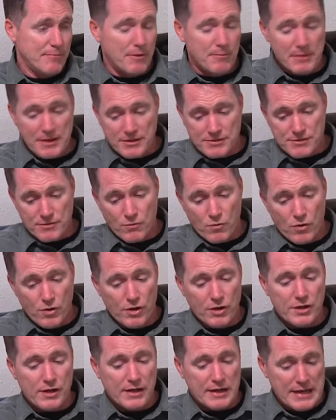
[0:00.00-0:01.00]
but because of
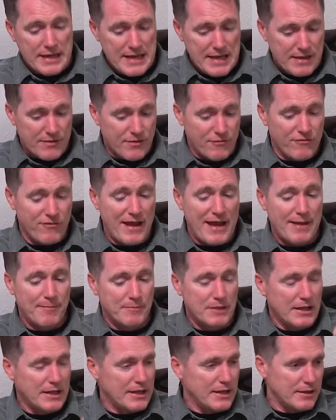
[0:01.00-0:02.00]
work and the
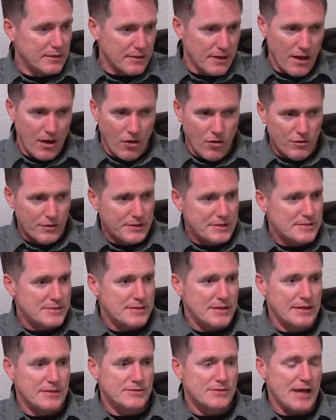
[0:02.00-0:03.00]
family and all these
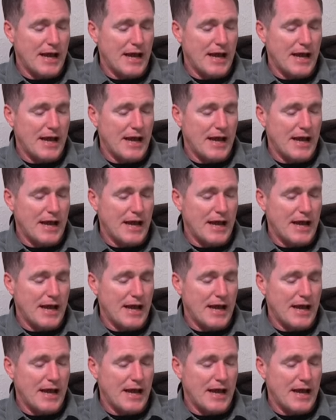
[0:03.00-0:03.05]
things,